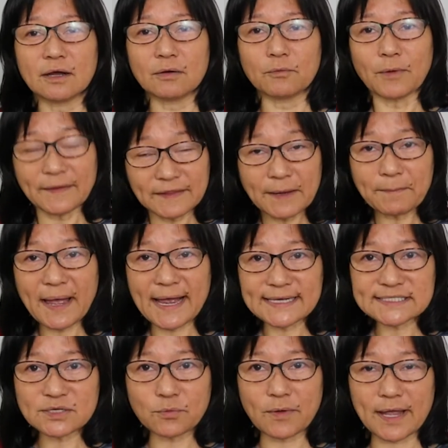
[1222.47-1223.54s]
When they
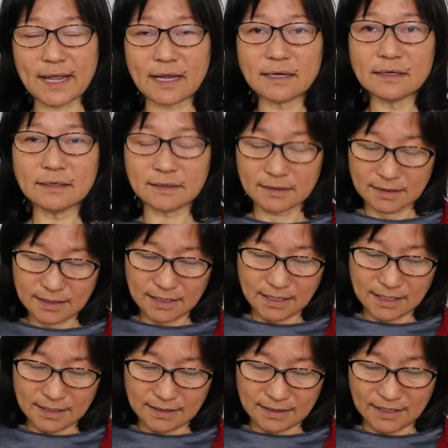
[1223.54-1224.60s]
pass away,
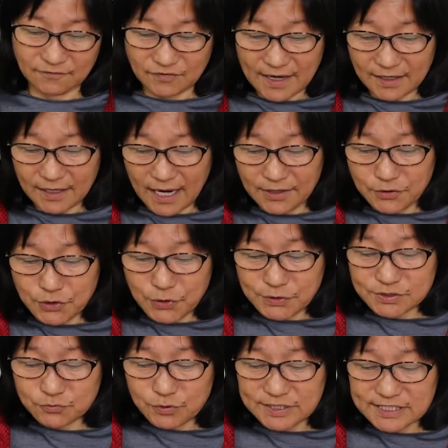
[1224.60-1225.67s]
if there are
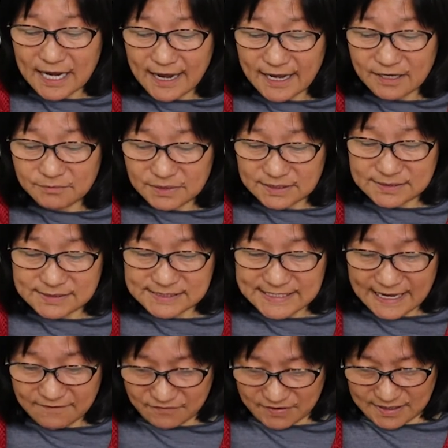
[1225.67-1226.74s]
unused retirement
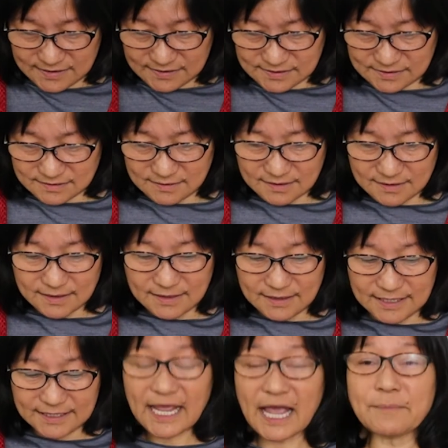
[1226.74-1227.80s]
savings,
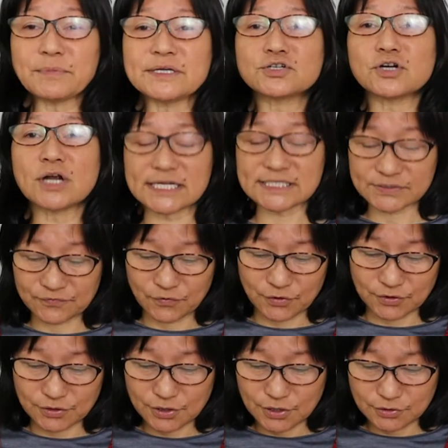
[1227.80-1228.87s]
it can be
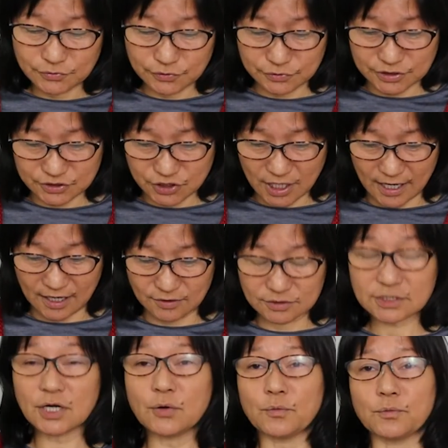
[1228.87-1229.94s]
transferred to the
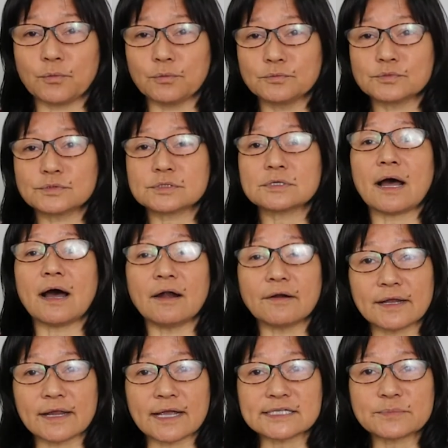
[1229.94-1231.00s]
child's
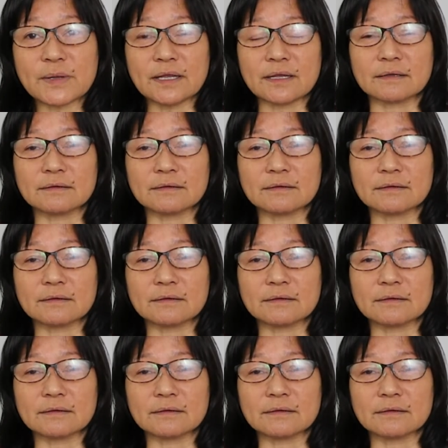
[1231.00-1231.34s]
RDSP.